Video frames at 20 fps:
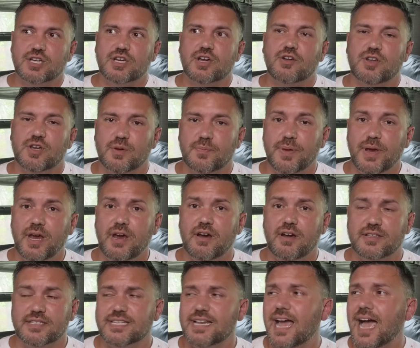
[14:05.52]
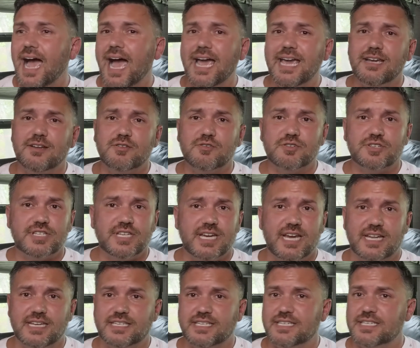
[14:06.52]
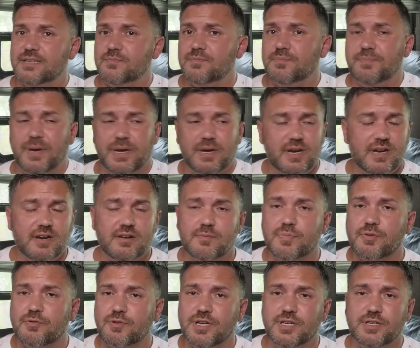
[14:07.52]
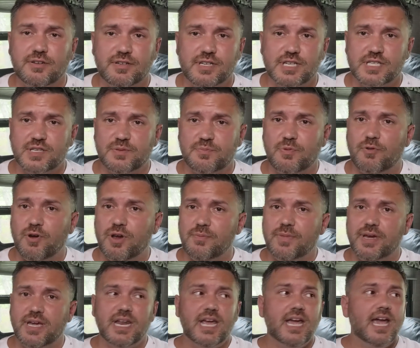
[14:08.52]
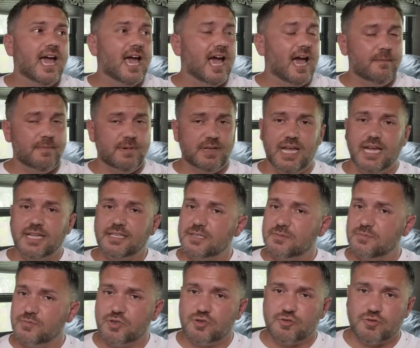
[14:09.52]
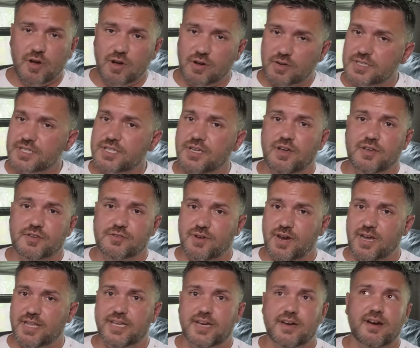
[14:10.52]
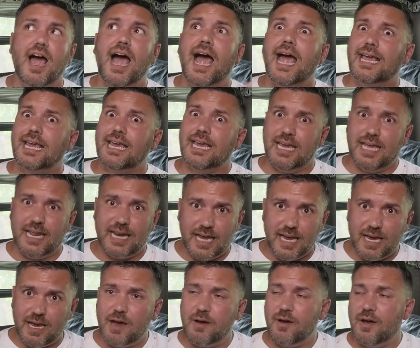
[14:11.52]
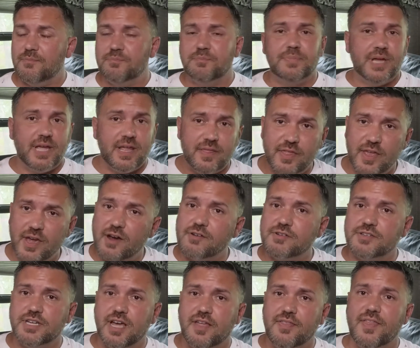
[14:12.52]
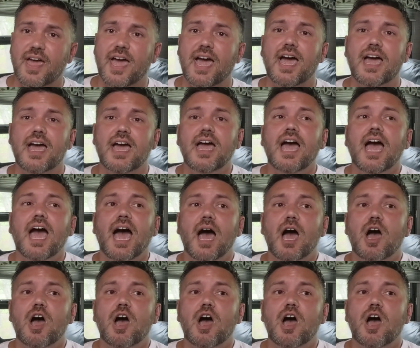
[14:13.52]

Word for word: to go to your parents? And I understand parent parental disappointment. I mean, that's some strong sauce right there. I get it. I've been there, done that